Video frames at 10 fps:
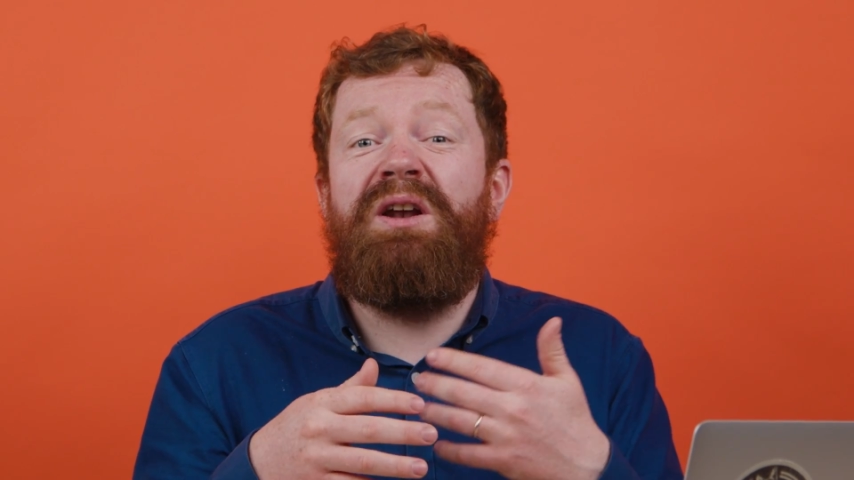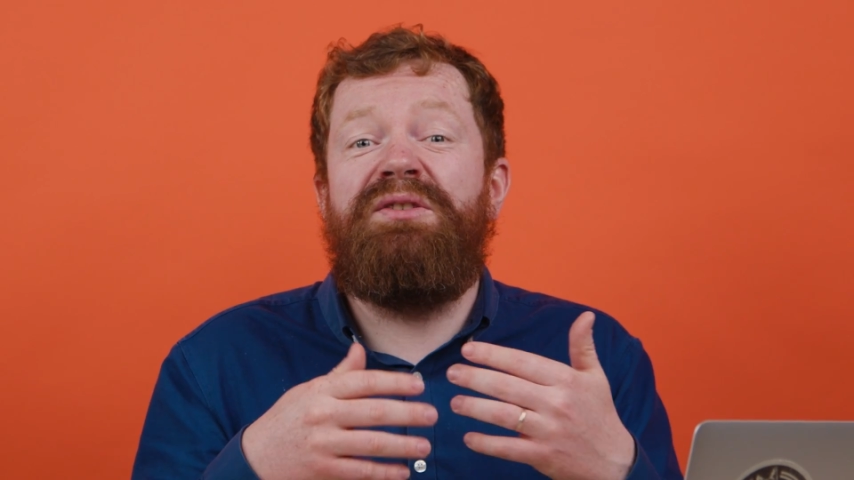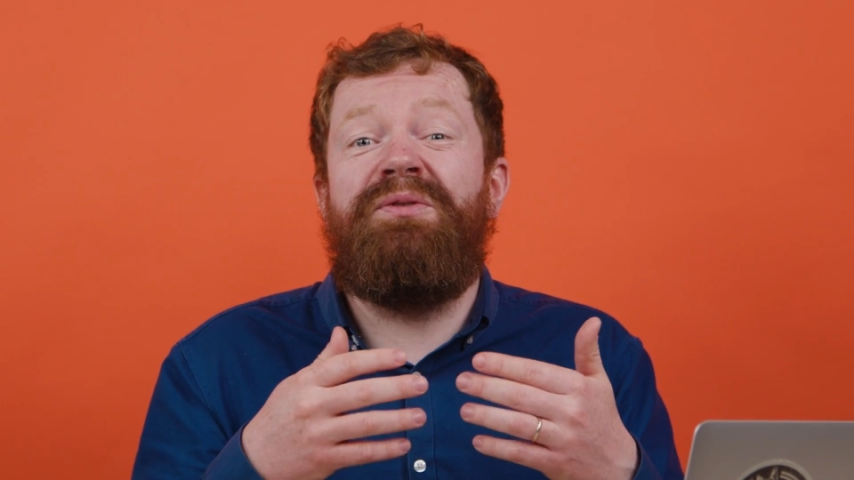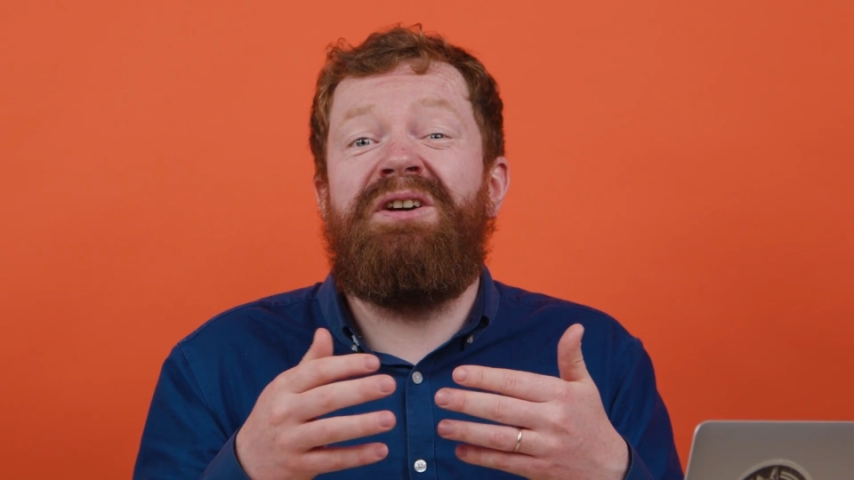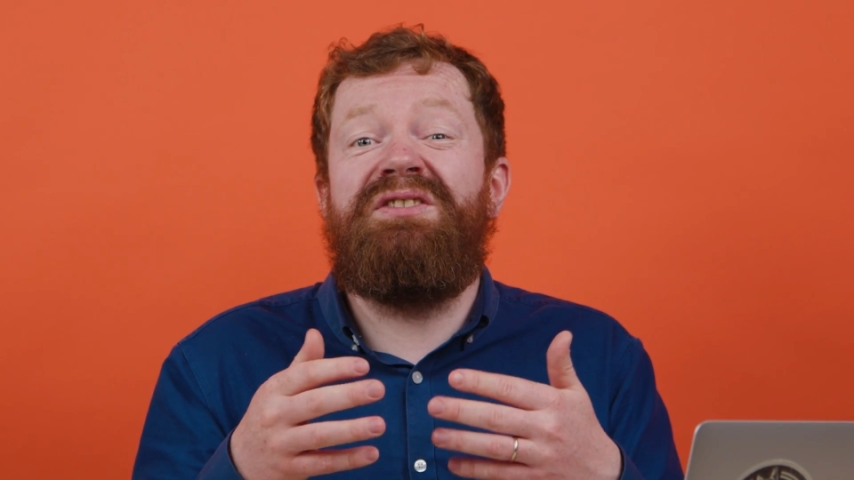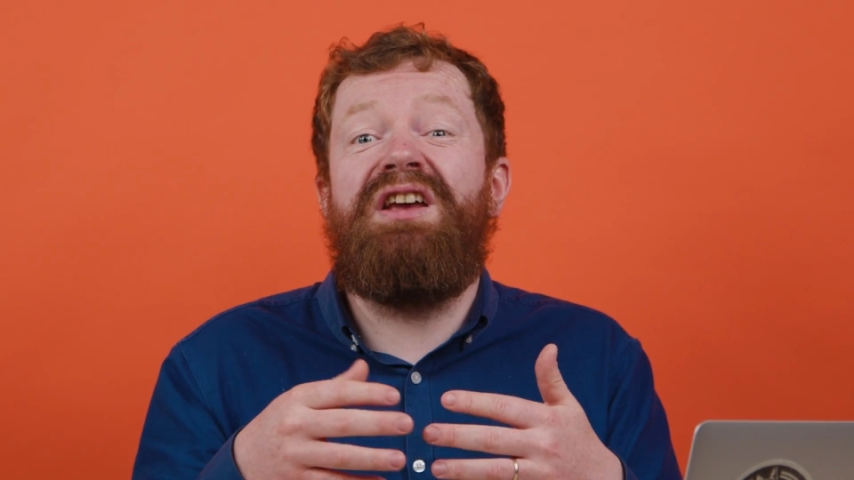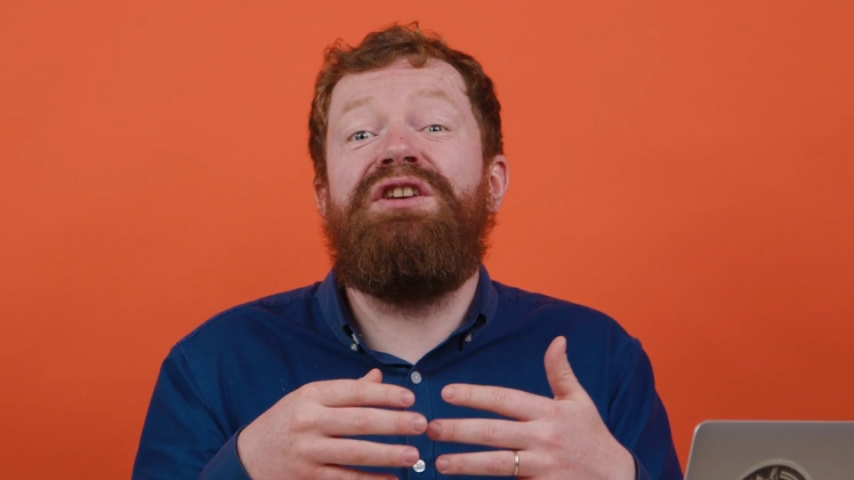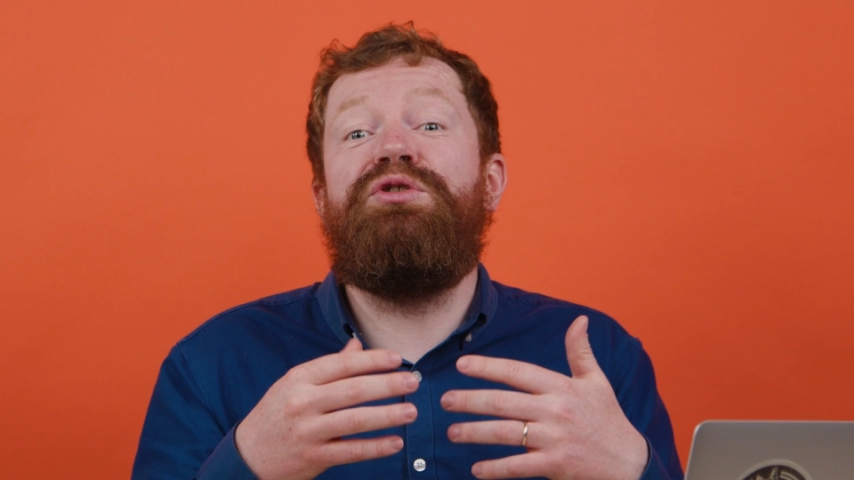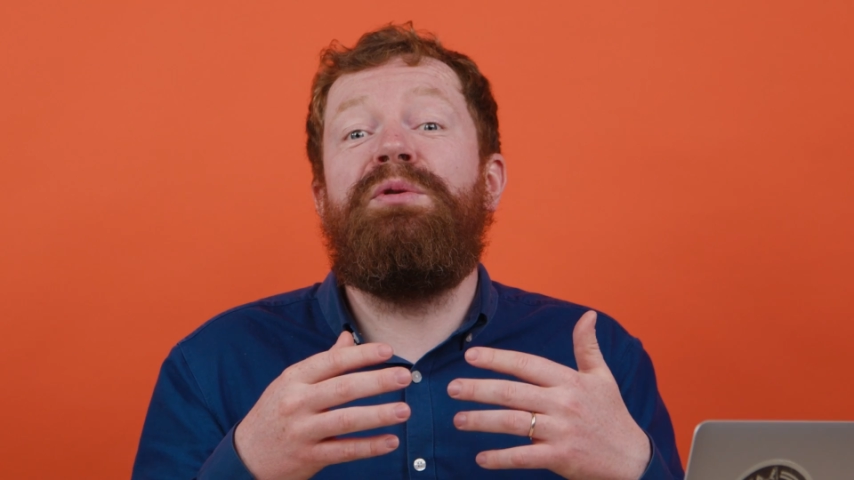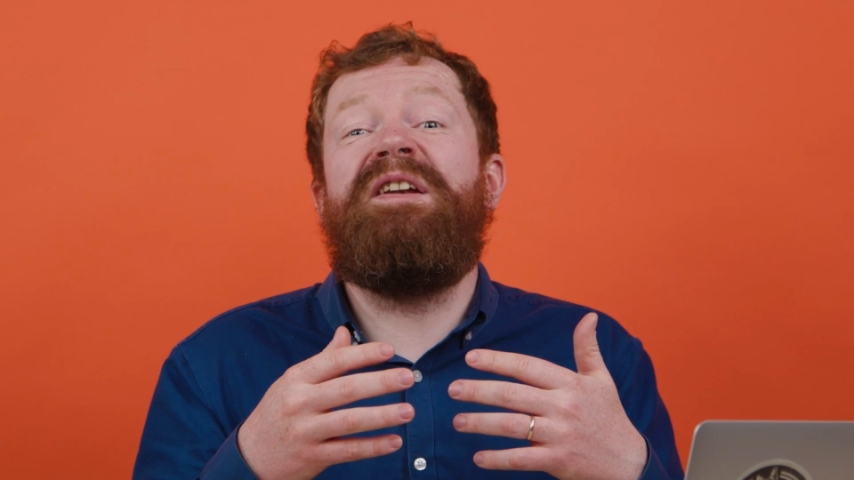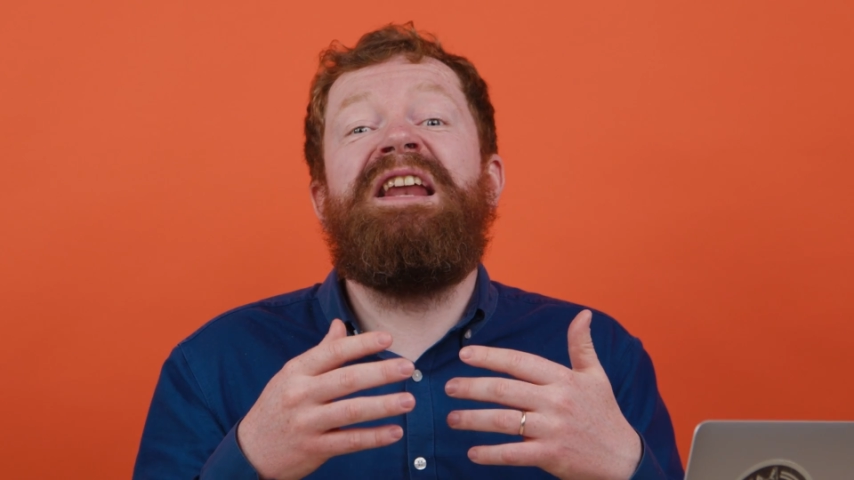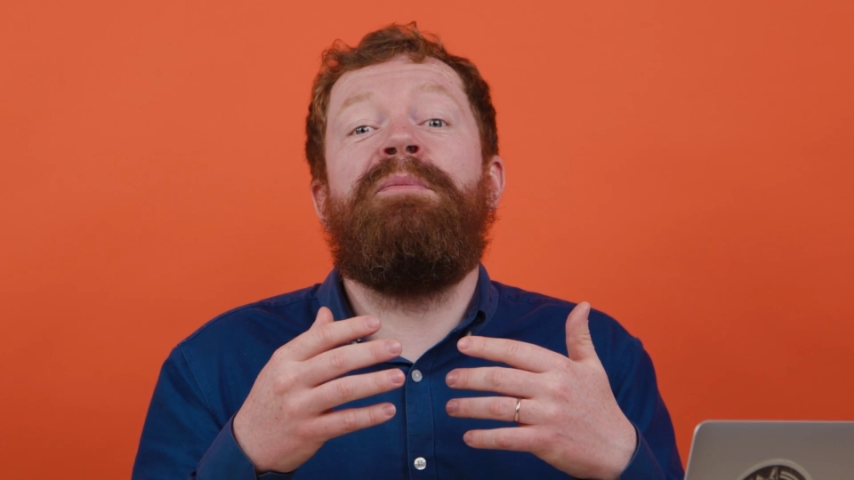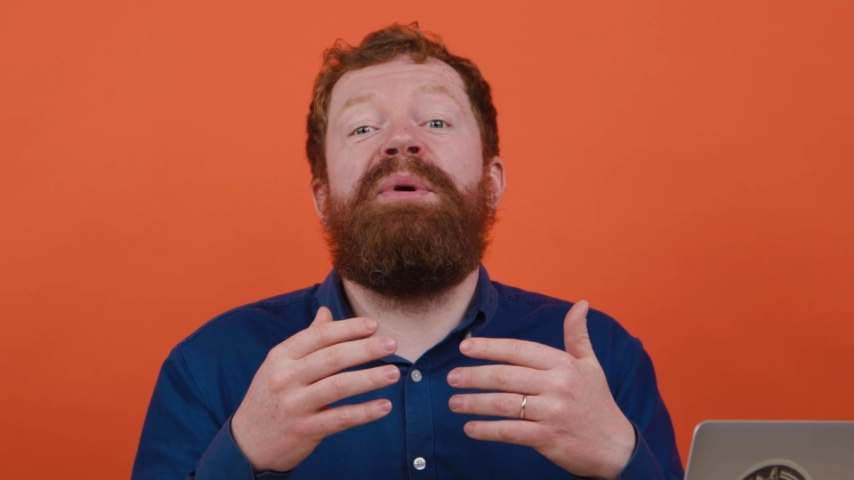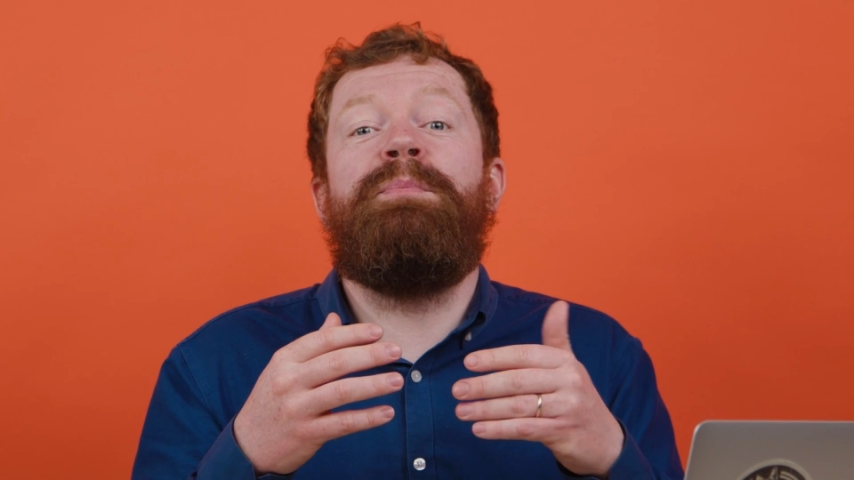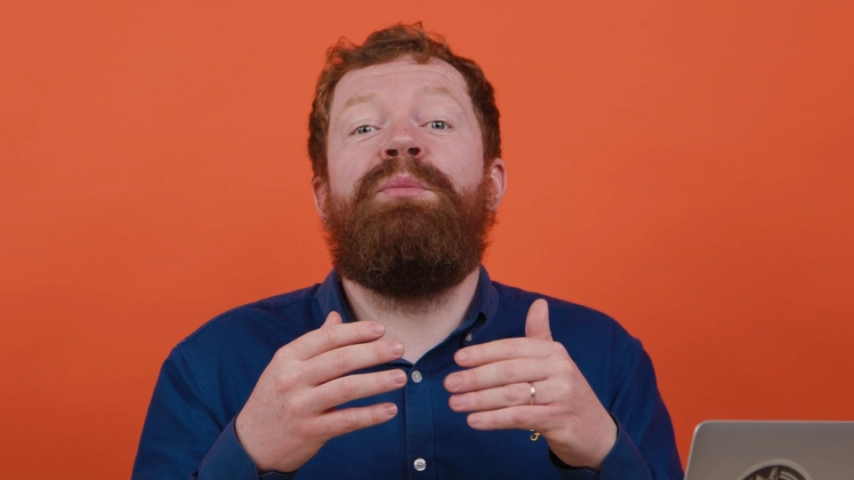it's fair to say you do have a little bit